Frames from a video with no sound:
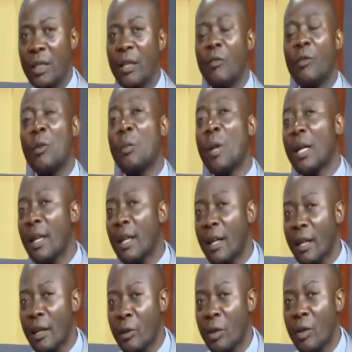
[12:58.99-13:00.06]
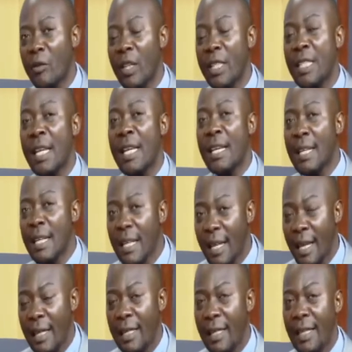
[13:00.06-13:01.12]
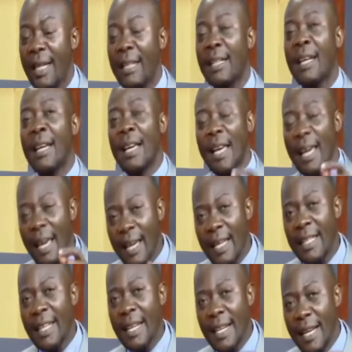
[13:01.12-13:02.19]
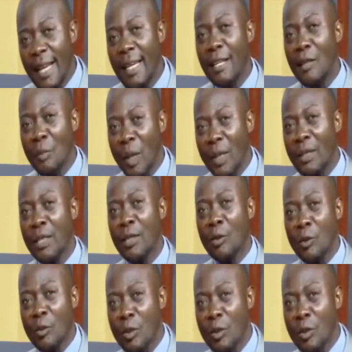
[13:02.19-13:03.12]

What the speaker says: from Makerere University indicating that 89% of the